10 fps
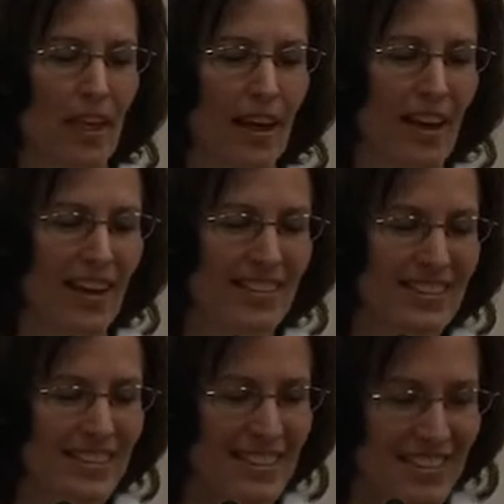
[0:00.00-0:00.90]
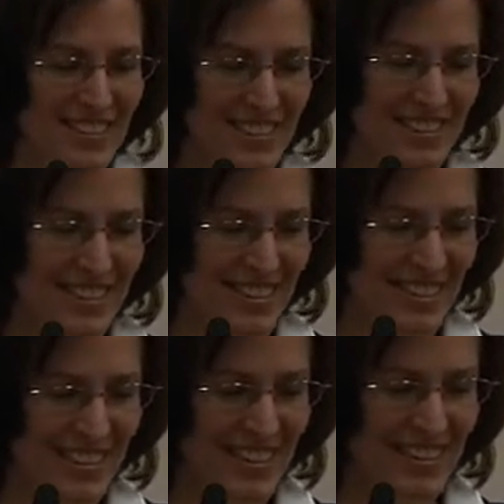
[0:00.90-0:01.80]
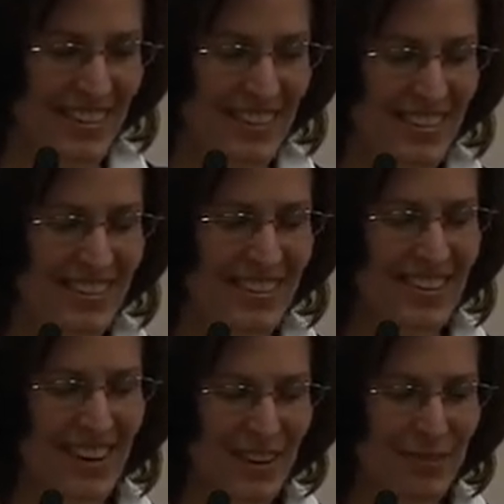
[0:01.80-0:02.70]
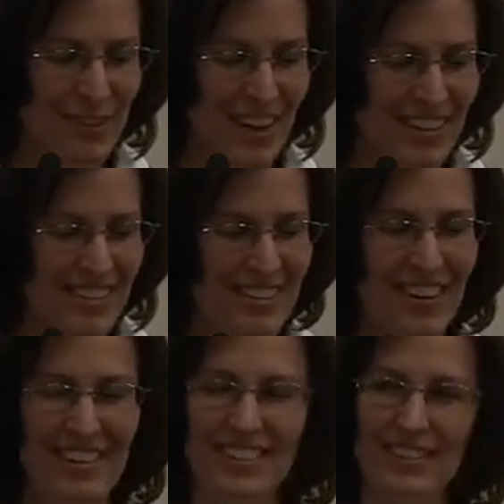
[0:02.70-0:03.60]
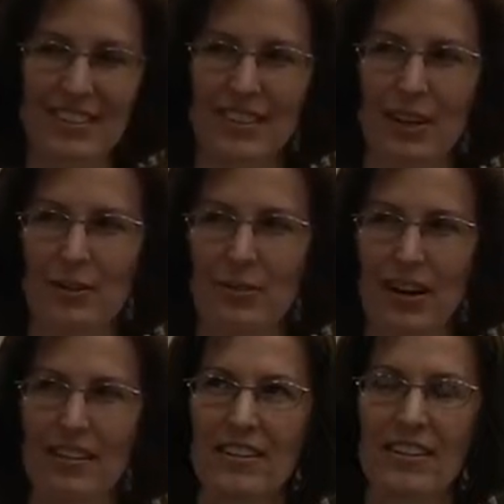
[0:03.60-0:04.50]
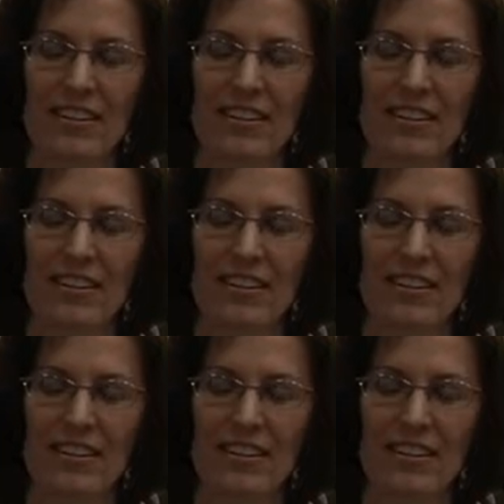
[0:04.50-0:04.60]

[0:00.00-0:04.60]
And she kind of blushed, and she said, "Well,